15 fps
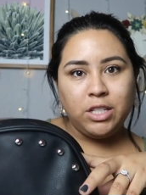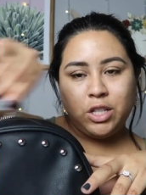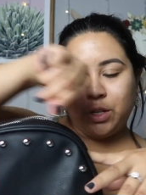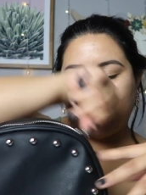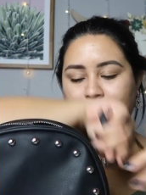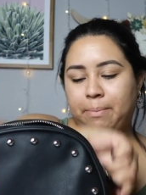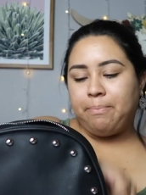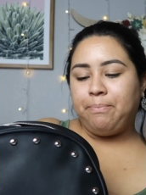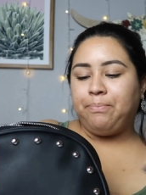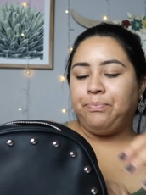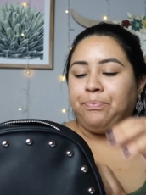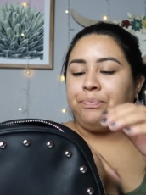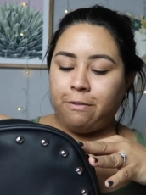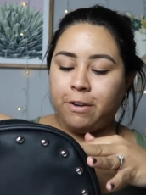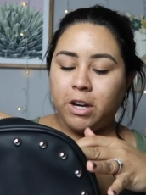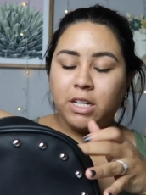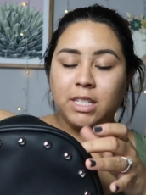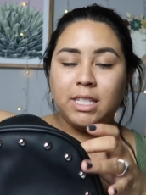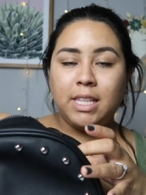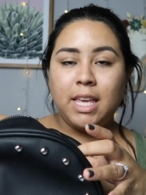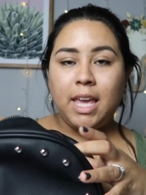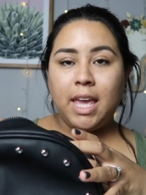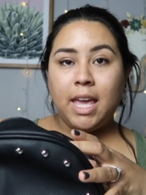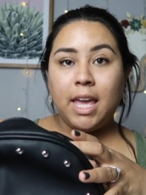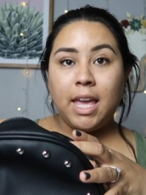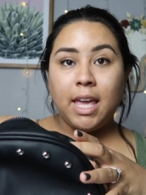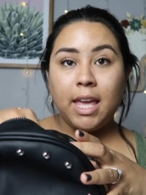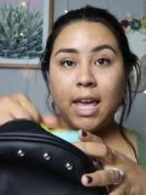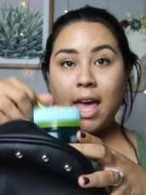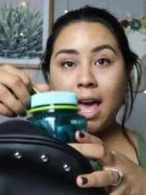into it. The first
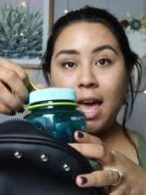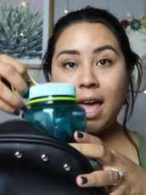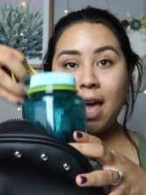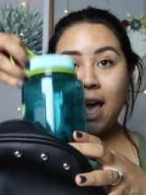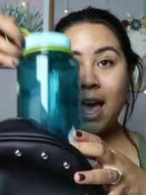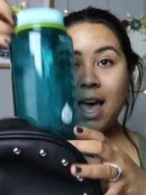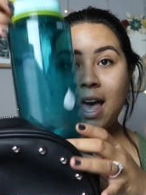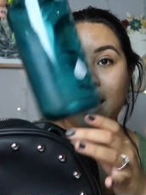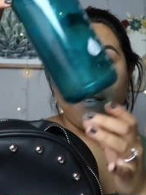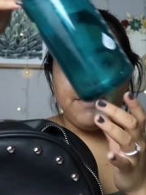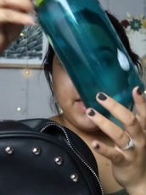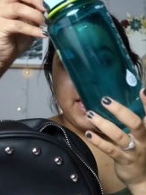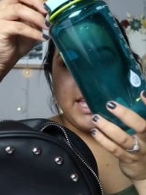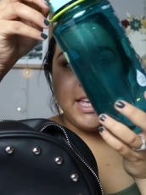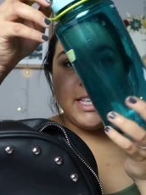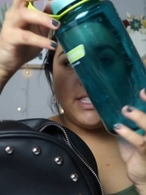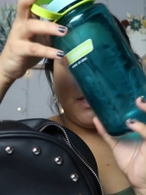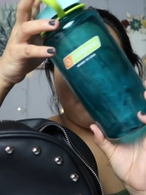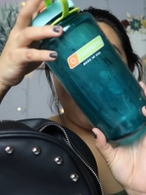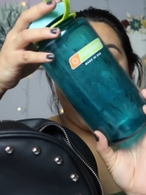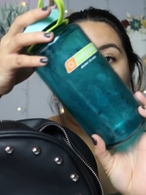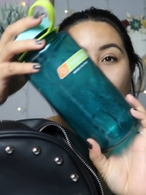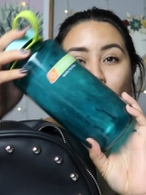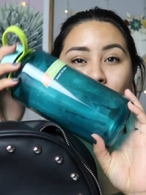thing I have is my